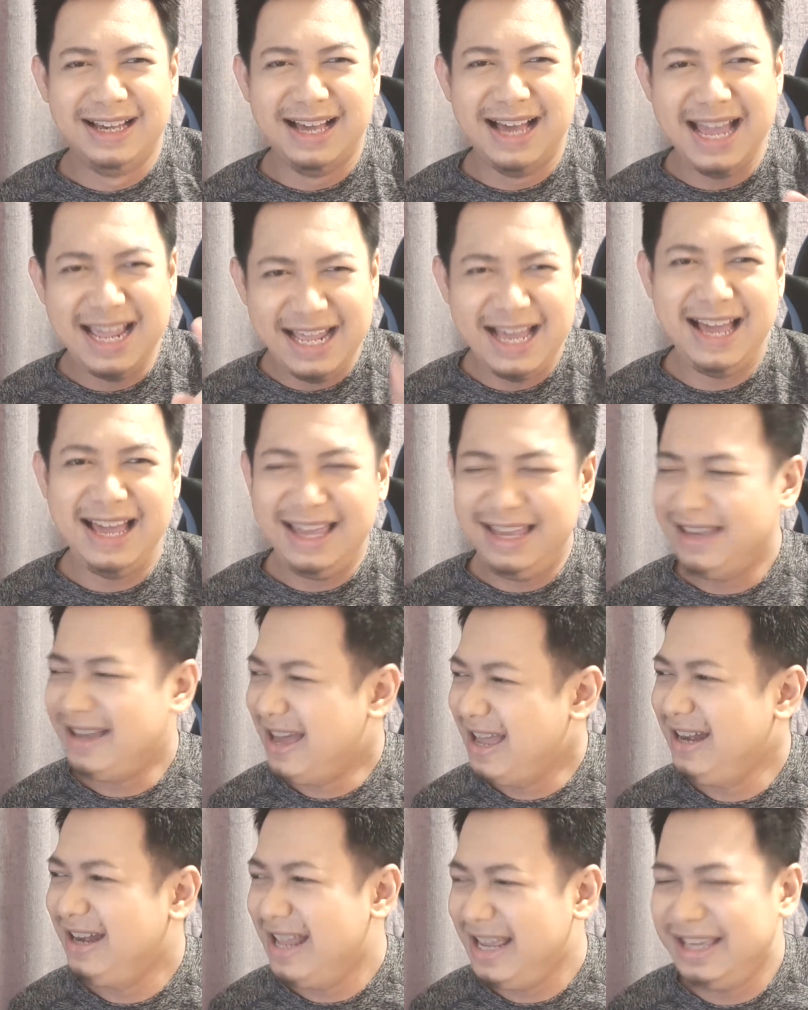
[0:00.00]
I
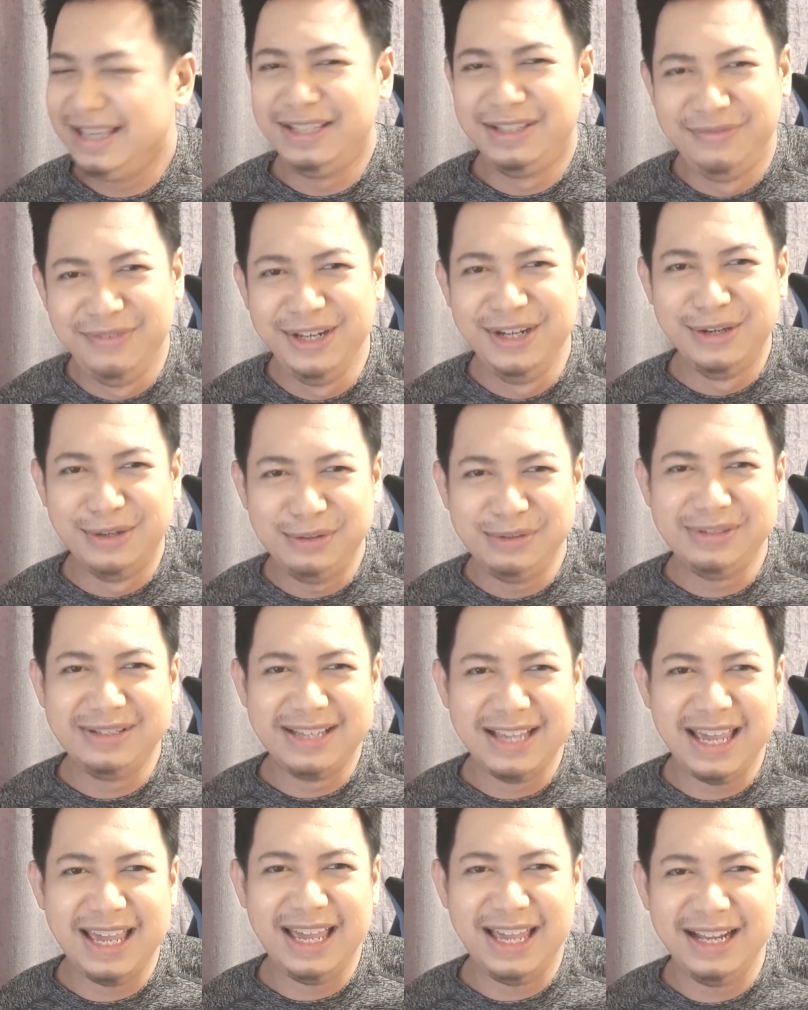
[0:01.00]
like his
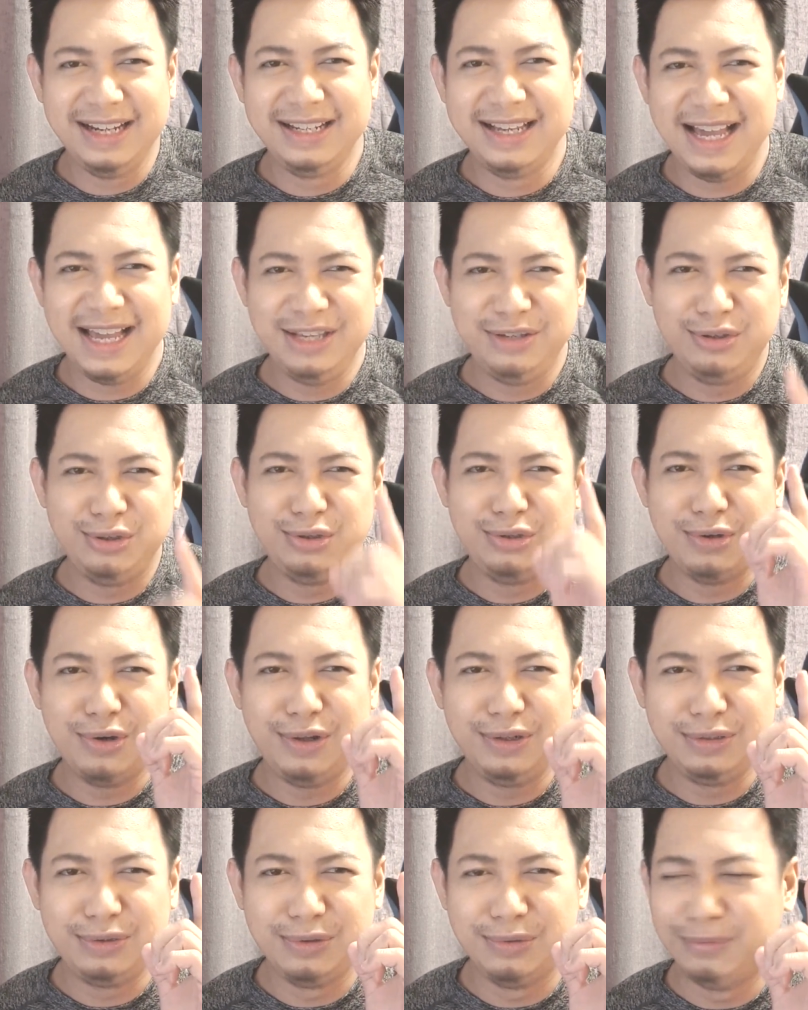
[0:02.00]
videos, and guys, you should
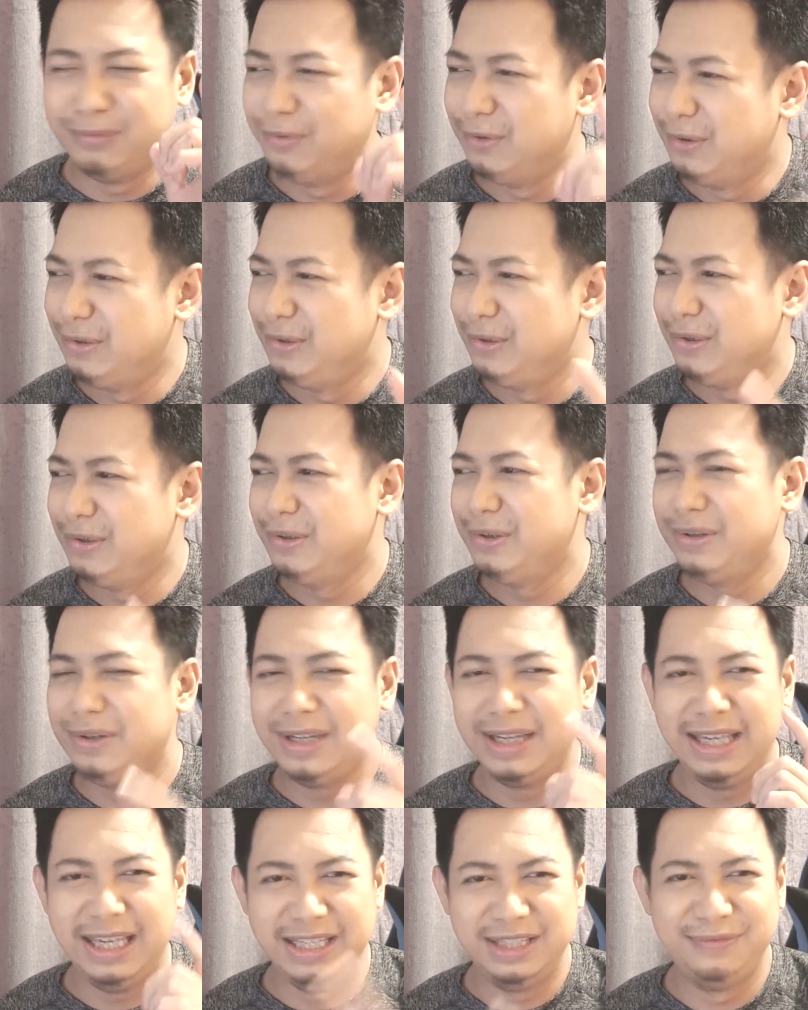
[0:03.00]
all should follow
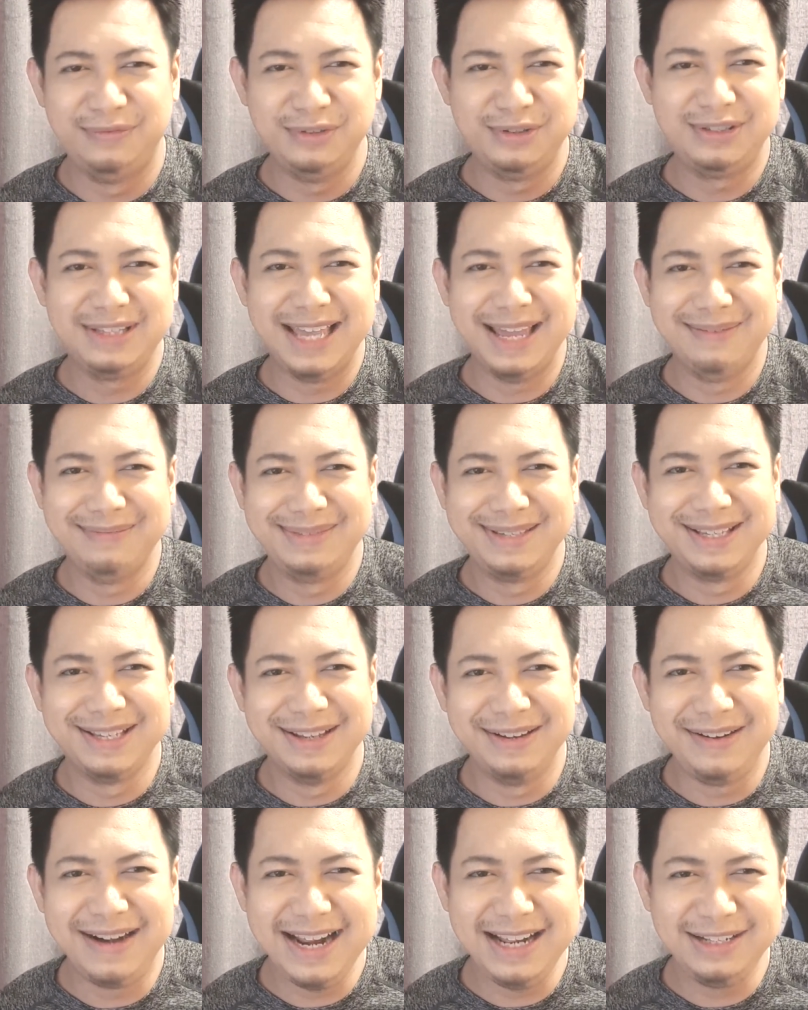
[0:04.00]
his footsteps.
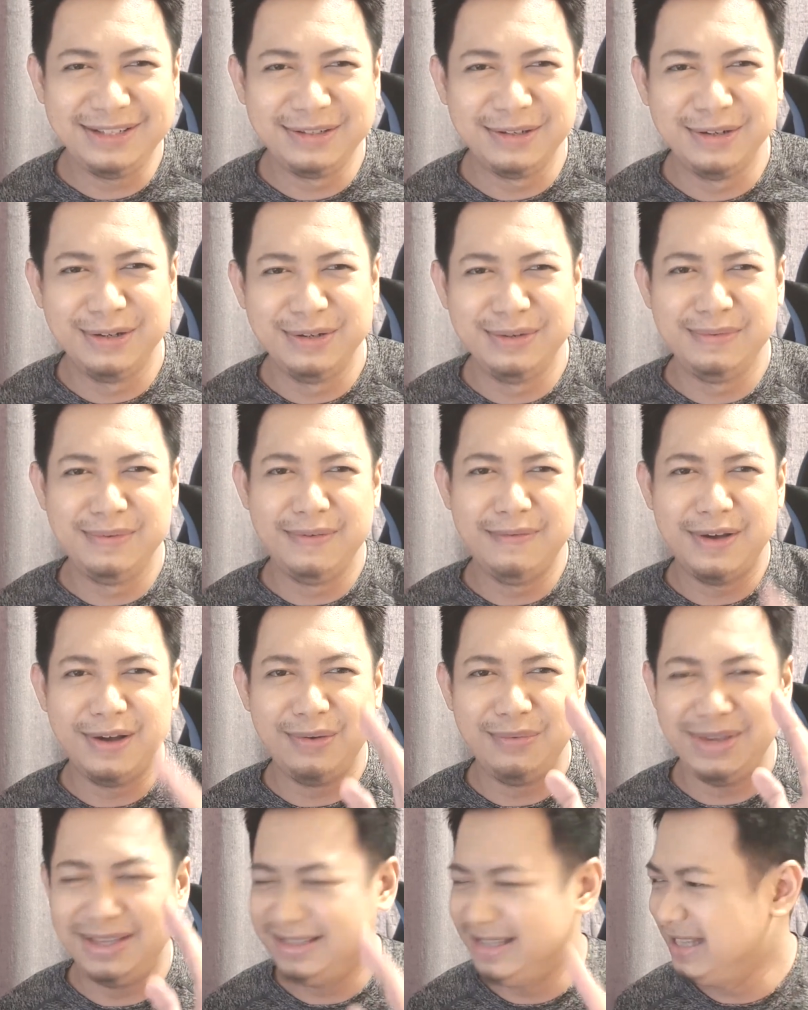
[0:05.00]
Alright, so
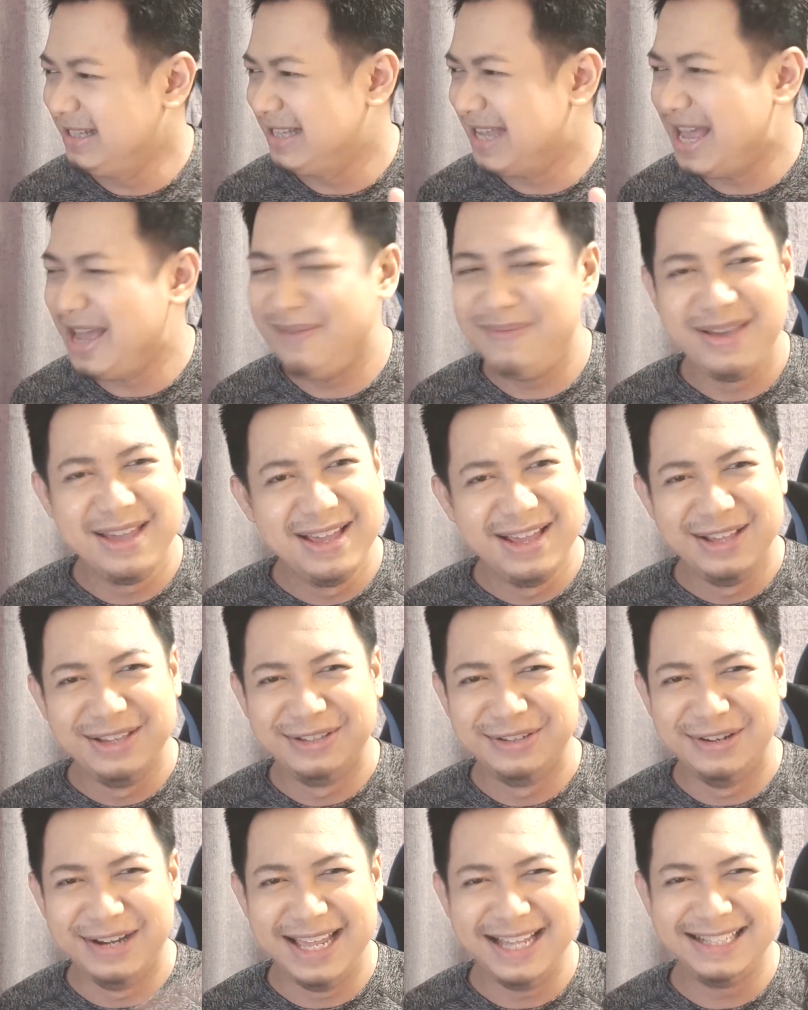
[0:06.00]
without wasting time,
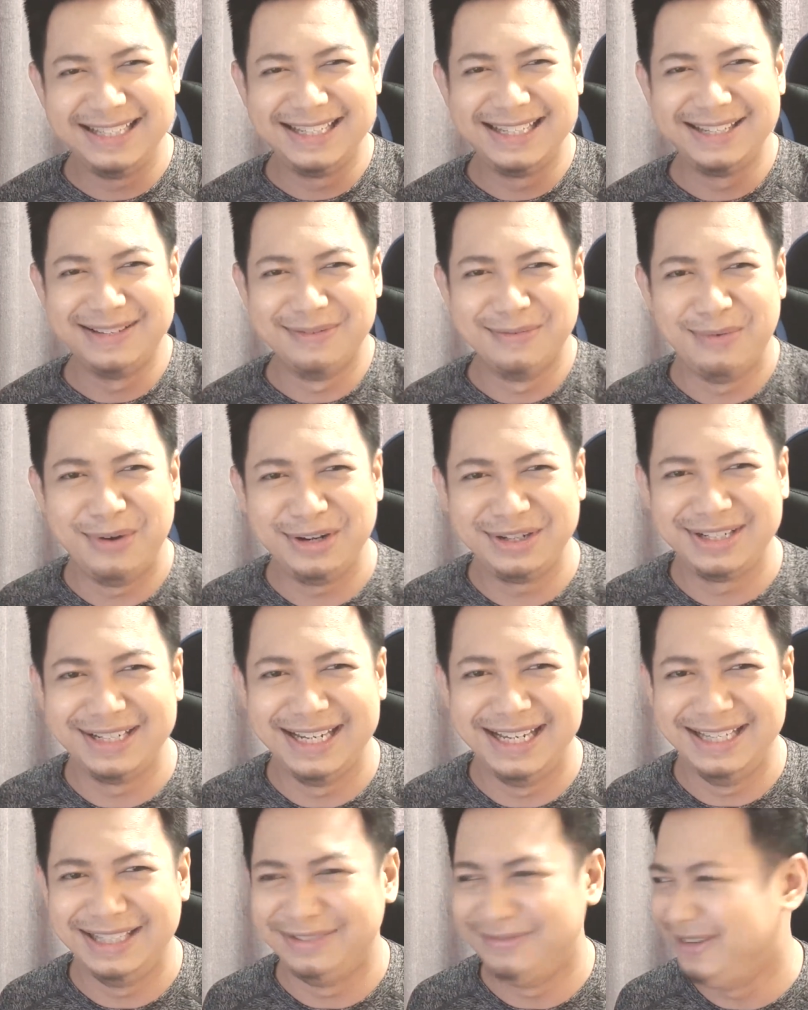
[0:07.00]
so let's
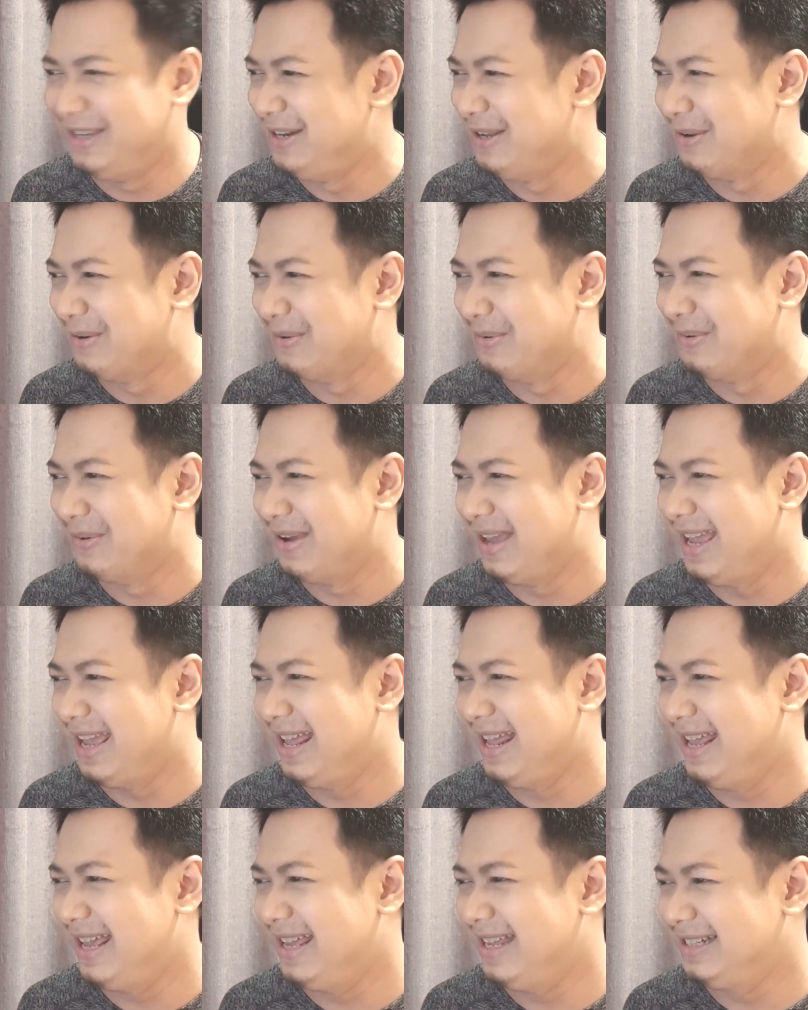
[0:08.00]
watch his video
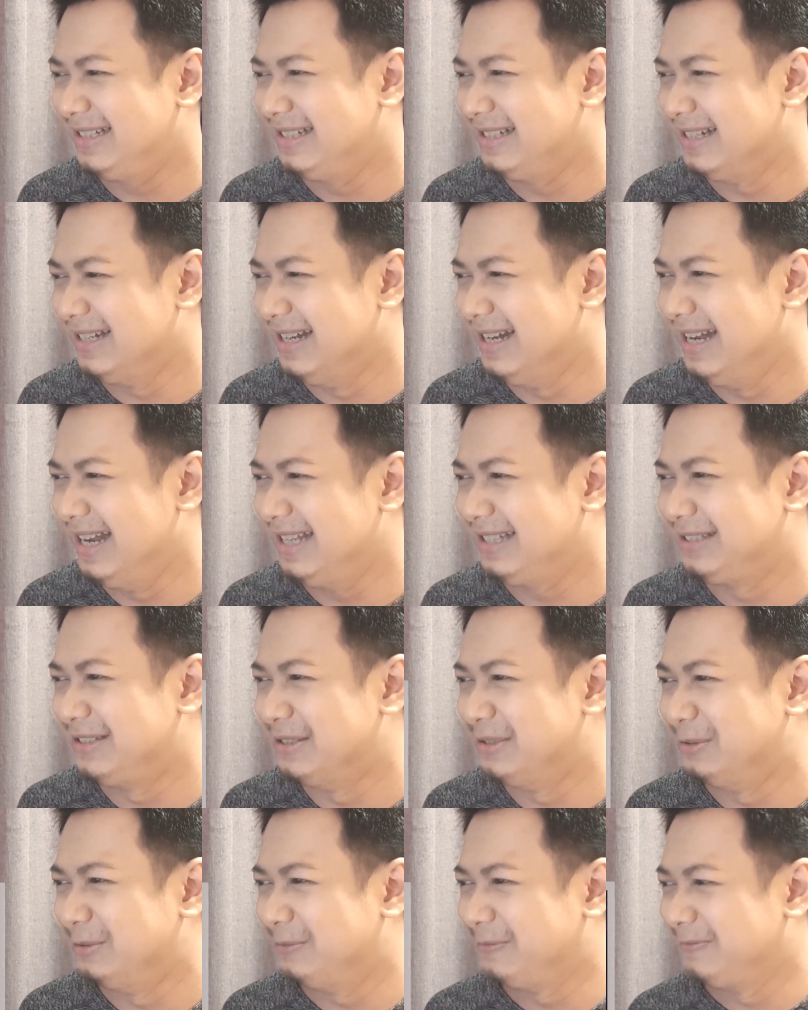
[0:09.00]
and let's
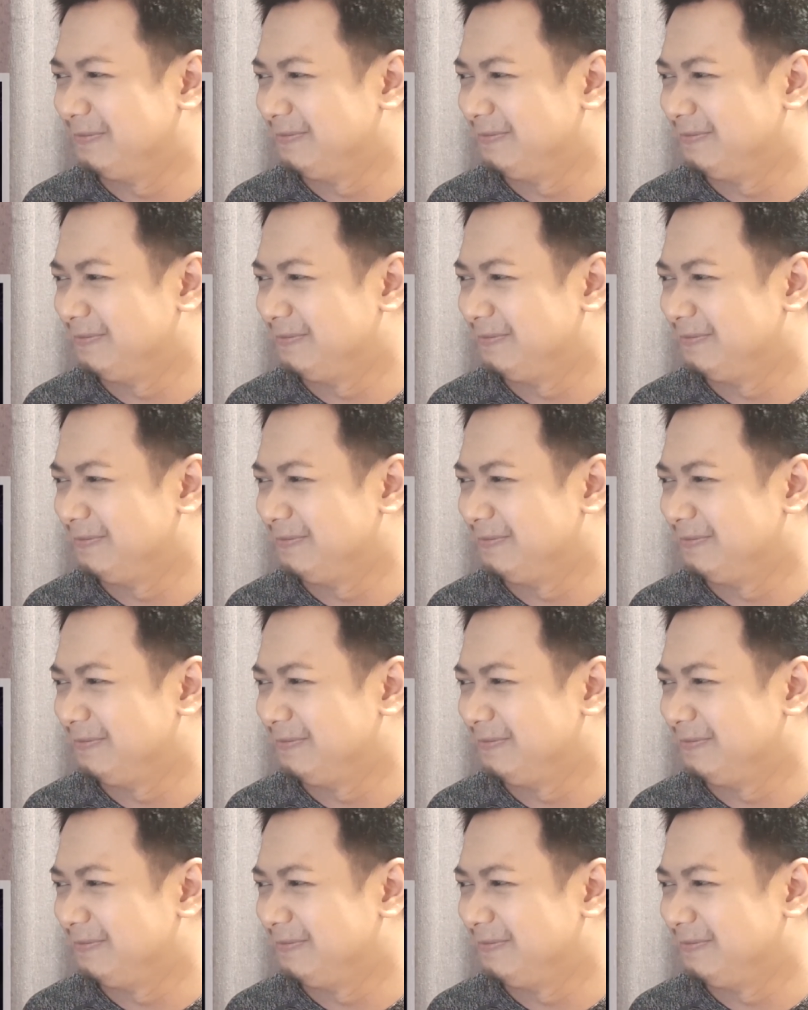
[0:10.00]
go.